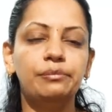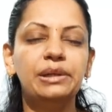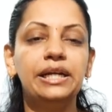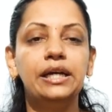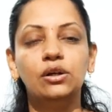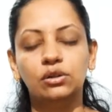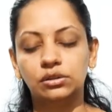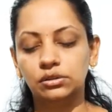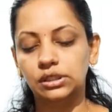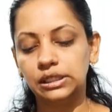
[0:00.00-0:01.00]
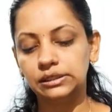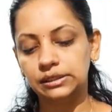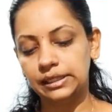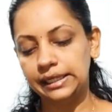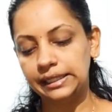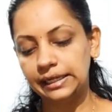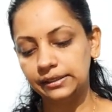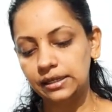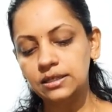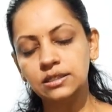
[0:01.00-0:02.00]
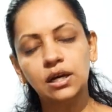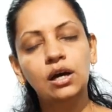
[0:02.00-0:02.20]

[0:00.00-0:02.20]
bleeding or like that things.